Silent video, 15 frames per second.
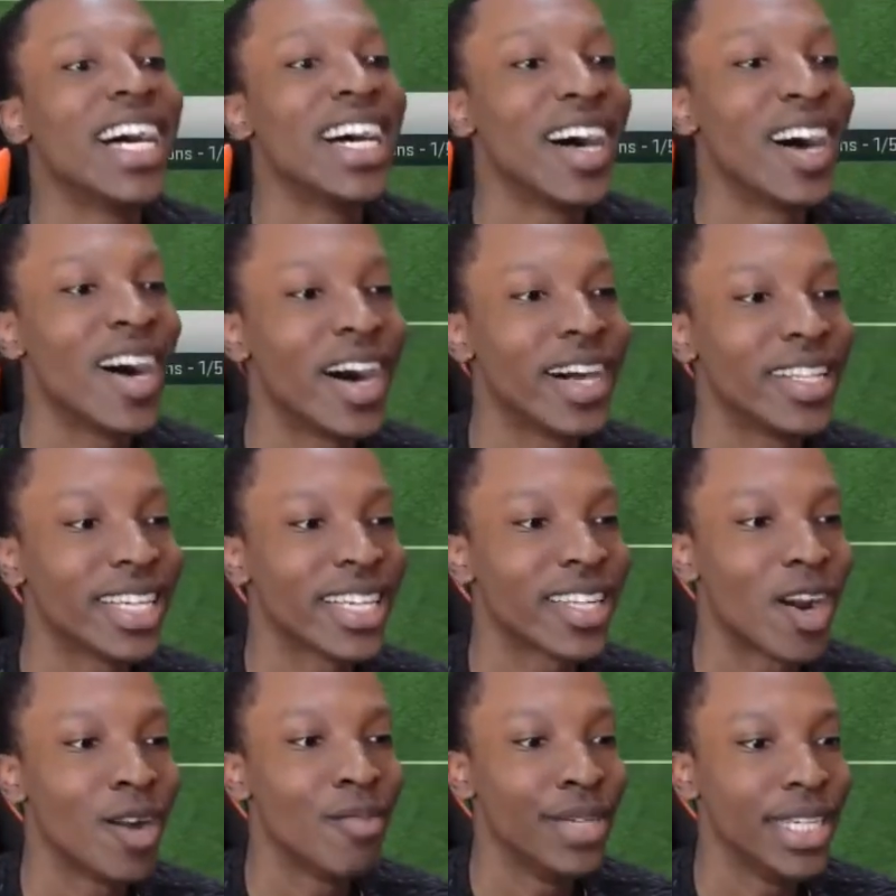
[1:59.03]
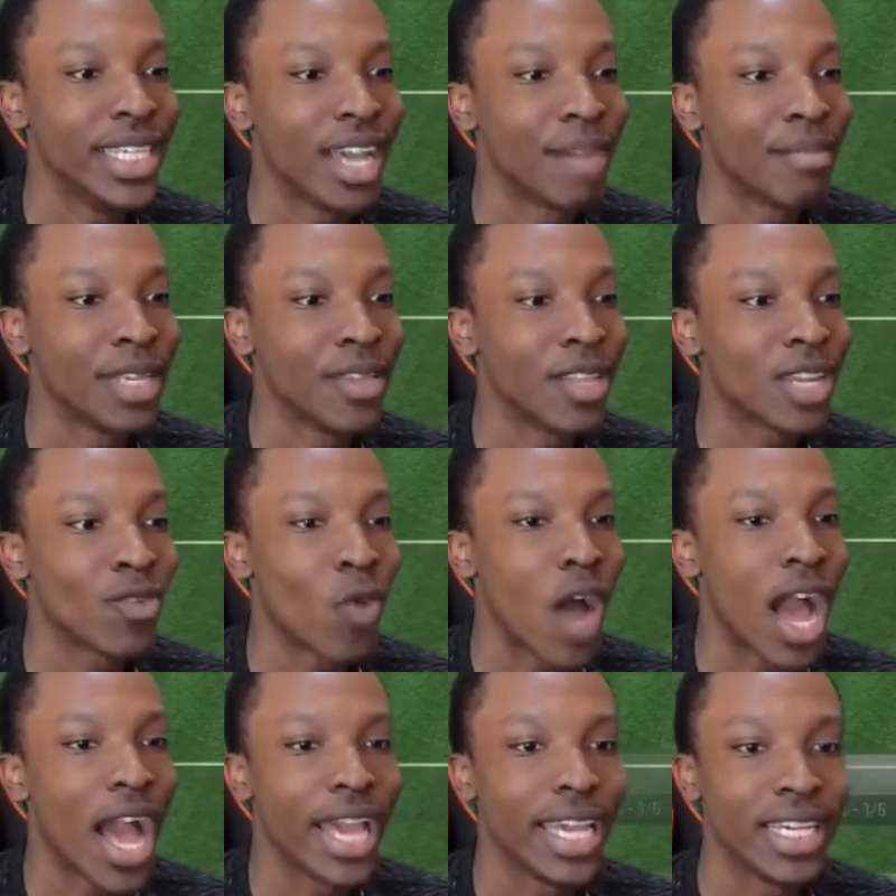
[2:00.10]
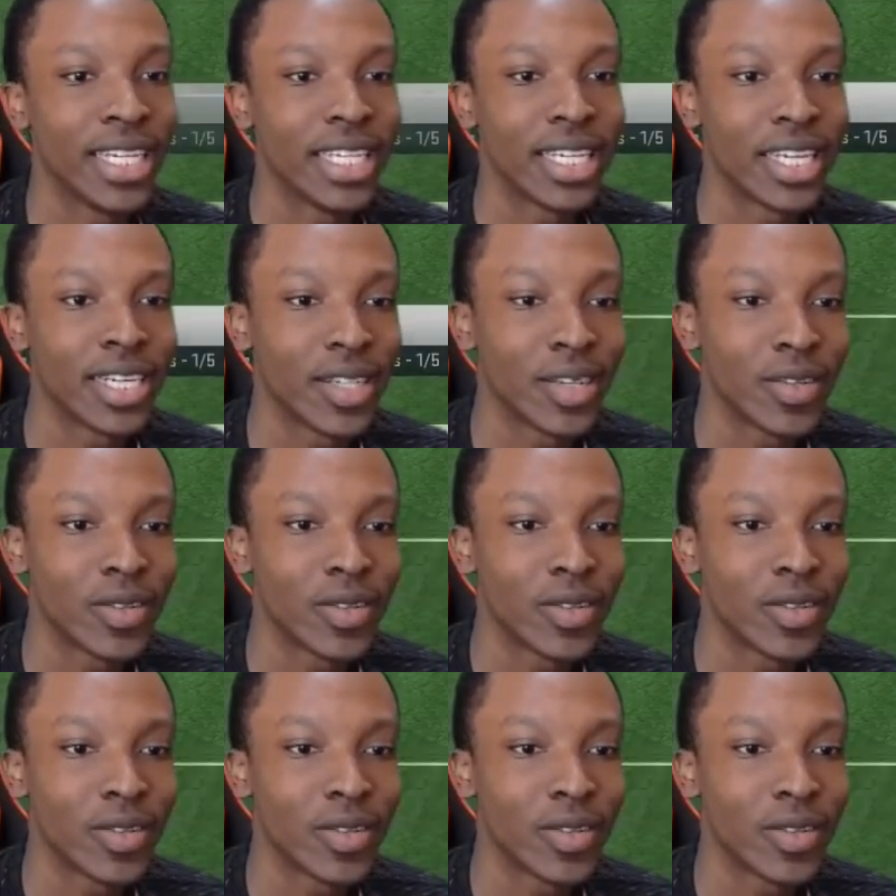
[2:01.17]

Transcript: Ah, oh, look at RB. I mean, look at Y. I don't know.